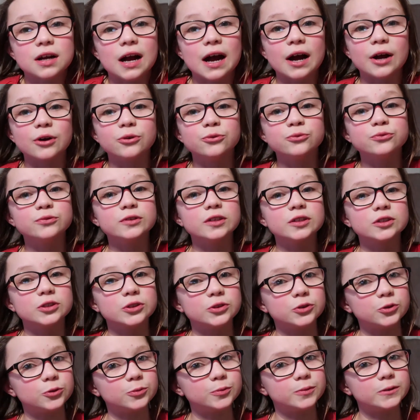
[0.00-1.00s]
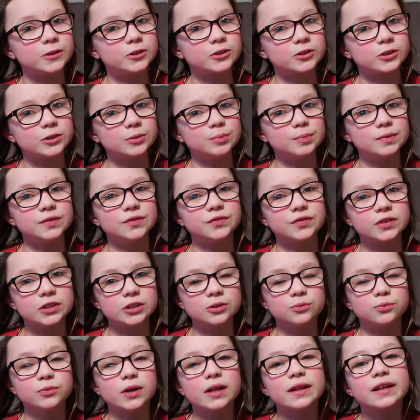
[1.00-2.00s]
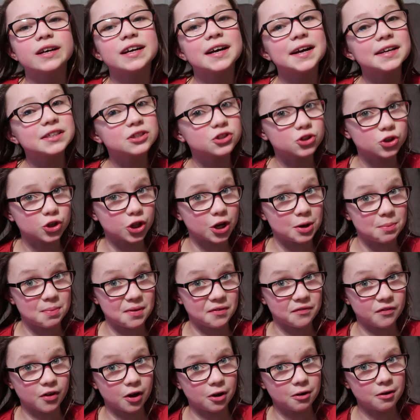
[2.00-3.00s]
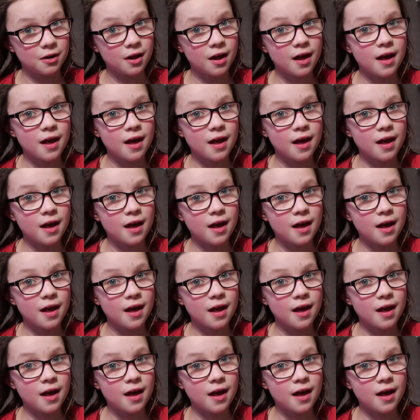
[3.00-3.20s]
I really hope it's going to be fun. Well, it is going to be fun.